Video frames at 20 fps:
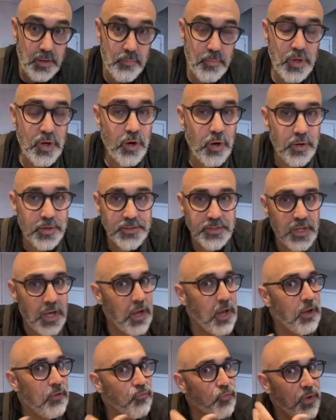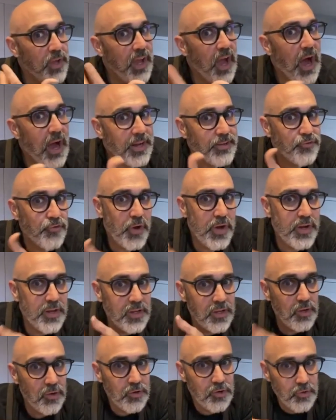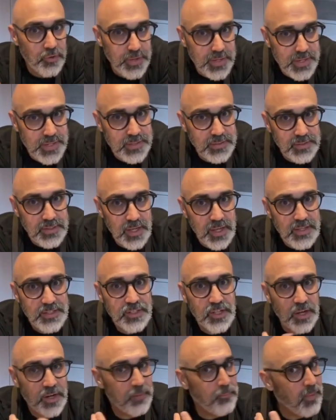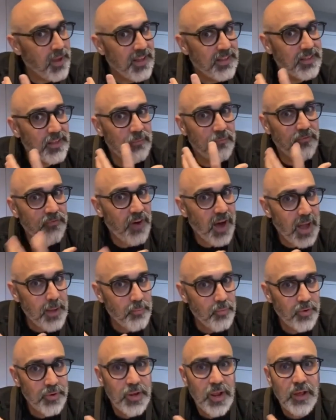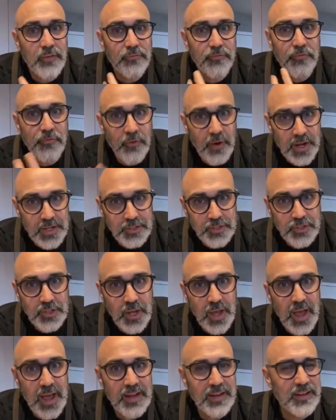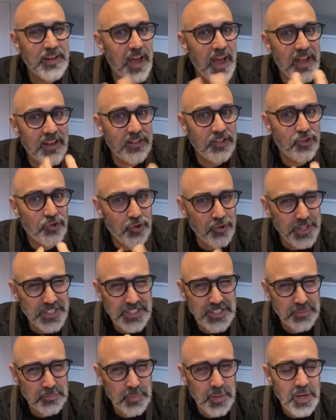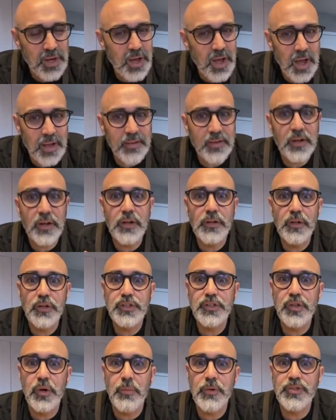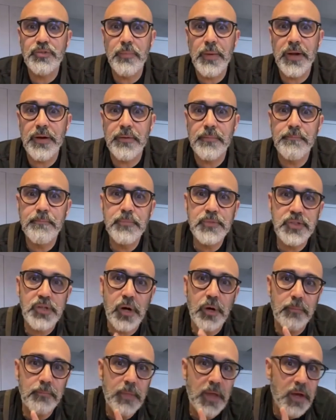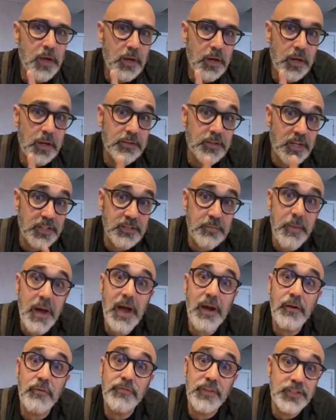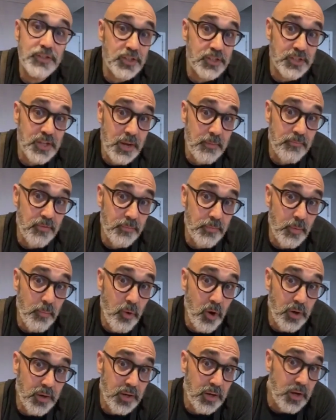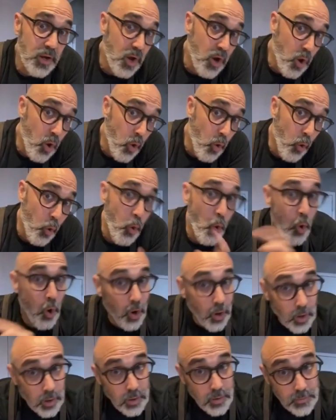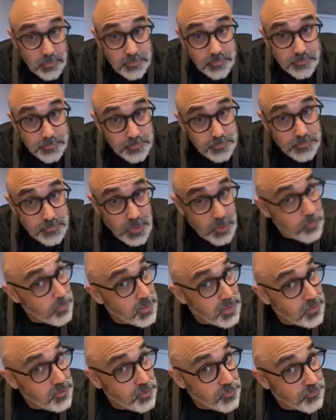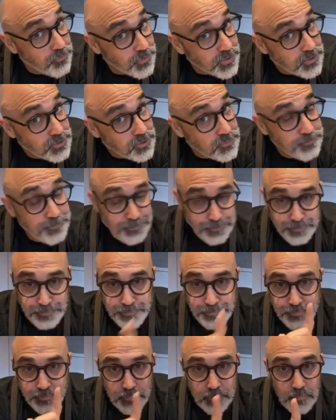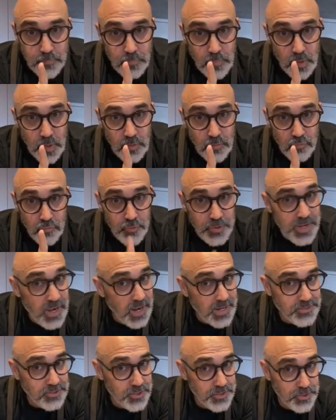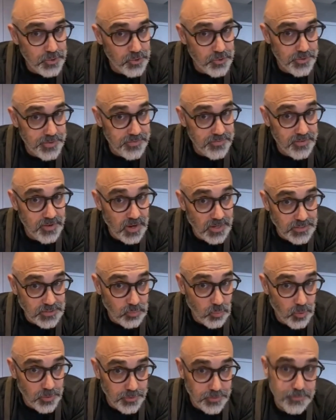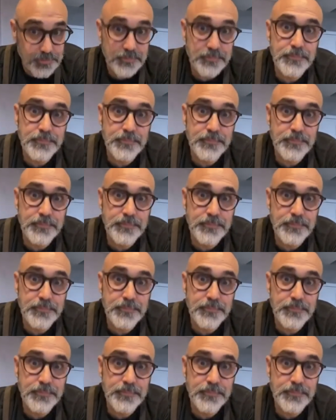Because rehydrating your greens is going to make them vibrant and fresh and crisp, and they're going to look so much better. So it doesn't matter if they just came from the market or they've been in your fridge. Rehydrate your greens in ice water.